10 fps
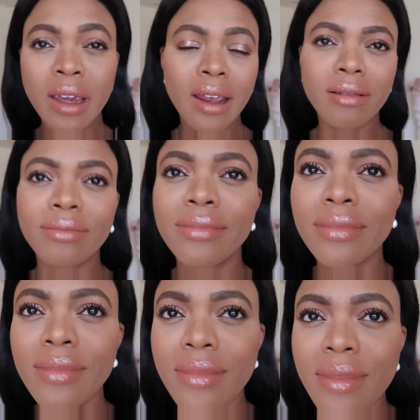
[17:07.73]
and
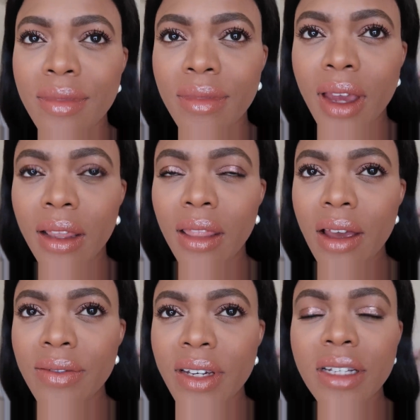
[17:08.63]
I
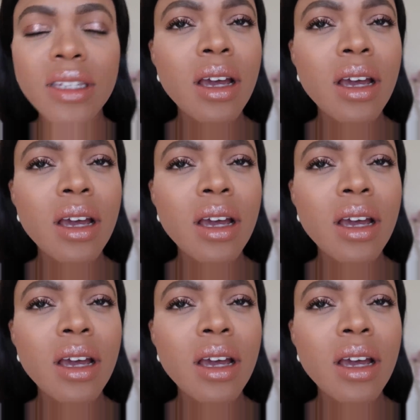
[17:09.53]
love it.